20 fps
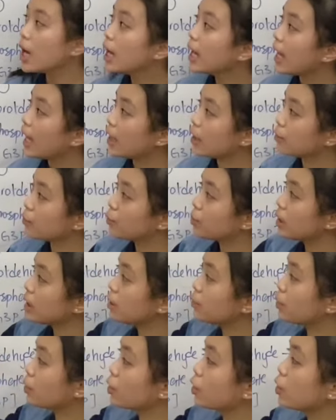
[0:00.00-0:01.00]
and
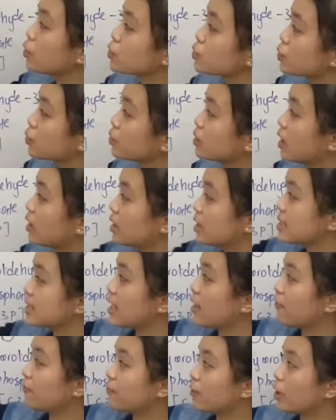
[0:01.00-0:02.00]
it will go to the
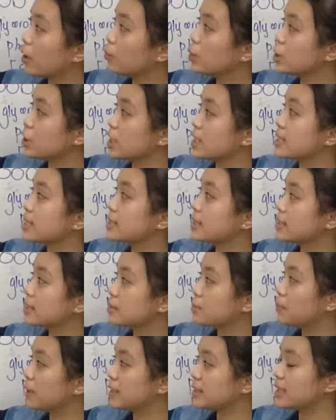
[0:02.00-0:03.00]
step 4, which is
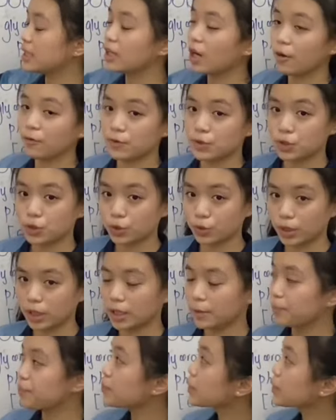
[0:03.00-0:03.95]
splitting of sugar.